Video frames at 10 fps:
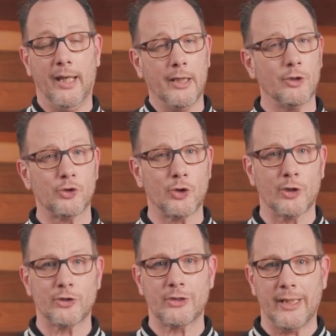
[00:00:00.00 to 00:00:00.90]

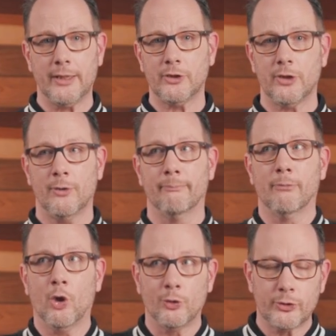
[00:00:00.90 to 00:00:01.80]
InnerSource takes
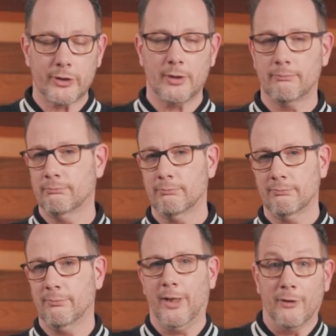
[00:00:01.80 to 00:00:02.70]
most,
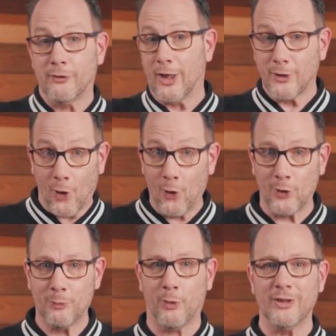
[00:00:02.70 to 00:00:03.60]
if not
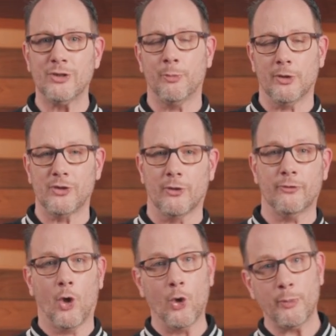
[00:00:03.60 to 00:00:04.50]
all, principles
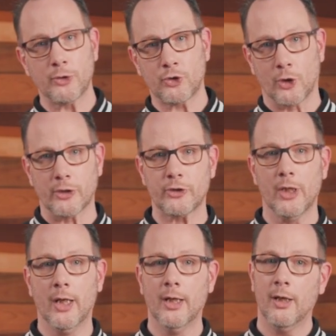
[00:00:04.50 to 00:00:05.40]
of open source,
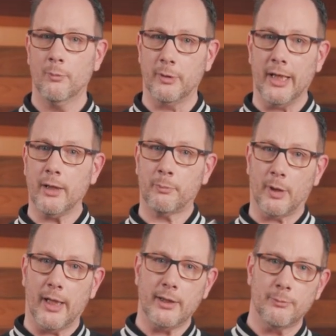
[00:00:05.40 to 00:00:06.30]
but then
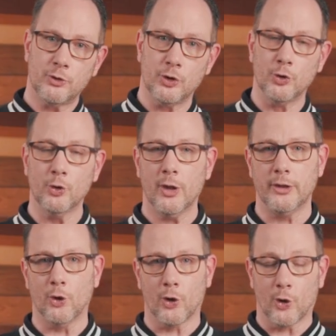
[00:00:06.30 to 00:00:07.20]
apply them to
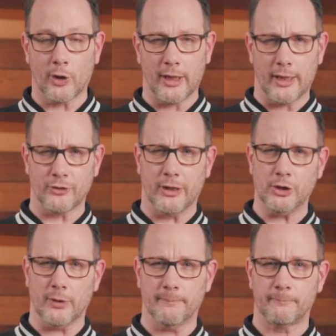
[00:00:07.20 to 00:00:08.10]
your
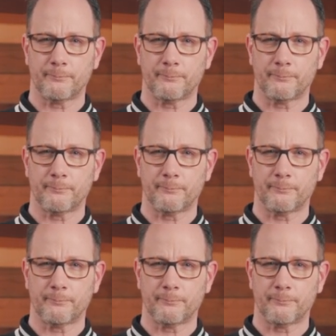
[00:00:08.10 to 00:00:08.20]
organization.